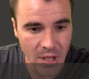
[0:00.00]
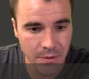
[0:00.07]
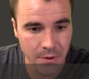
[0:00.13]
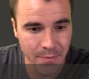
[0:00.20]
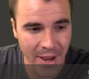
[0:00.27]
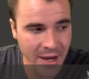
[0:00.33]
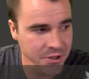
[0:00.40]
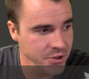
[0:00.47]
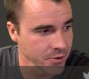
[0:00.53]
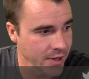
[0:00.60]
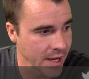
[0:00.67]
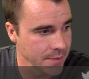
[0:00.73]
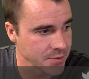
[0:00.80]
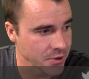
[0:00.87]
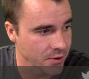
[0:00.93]
The master
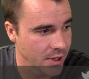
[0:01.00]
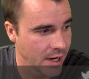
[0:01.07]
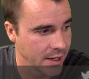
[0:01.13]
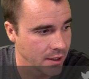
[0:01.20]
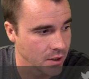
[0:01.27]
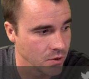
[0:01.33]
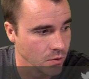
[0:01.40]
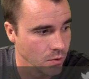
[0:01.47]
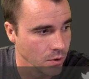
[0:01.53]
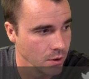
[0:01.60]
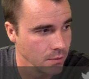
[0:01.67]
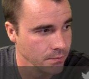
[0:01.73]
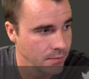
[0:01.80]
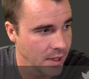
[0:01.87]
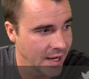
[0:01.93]
games are kind of
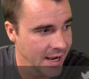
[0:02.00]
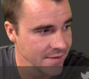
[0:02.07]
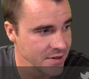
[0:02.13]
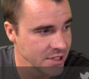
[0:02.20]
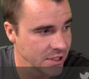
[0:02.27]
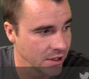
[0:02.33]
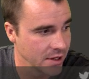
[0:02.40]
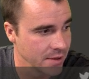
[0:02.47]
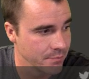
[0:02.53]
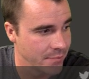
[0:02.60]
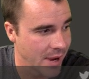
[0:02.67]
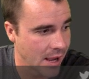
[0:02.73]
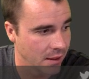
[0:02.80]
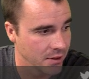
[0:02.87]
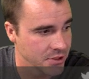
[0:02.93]
cool. I haven't done an
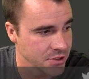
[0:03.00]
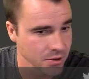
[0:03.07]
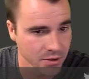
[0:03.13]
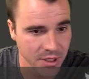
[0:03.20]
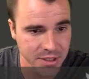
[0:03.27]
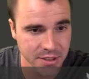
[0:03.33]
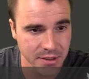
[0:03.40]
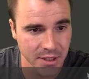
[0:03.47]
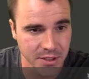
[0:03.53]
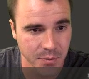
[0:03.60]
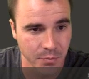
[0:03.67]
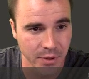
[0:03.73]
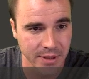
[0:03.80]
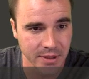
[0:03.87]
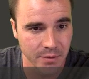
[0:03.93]
imbalance, so let's
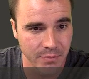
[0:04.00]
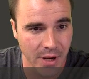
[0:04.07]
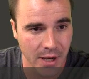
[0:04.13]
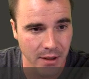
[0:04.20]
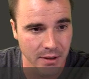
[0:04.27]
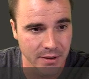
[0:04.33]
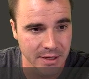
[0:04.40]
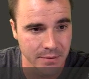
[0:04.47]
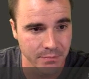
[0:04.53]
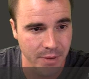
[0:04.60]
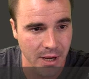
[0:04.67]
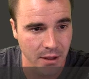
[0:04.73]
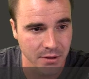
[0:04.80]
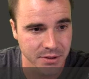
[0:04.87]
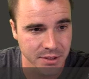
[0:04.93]
bring the
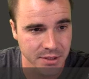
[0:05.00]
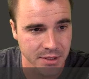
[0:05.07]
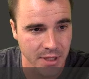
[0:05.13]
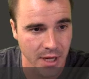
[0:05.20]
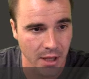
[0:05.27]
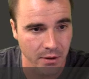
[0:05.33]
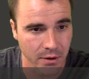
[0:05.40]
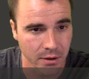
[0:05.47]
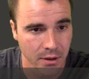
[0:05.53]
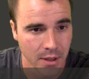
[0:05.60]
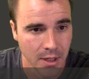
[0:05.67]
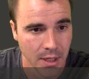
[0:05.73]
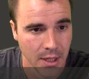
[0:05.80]
imbalances together.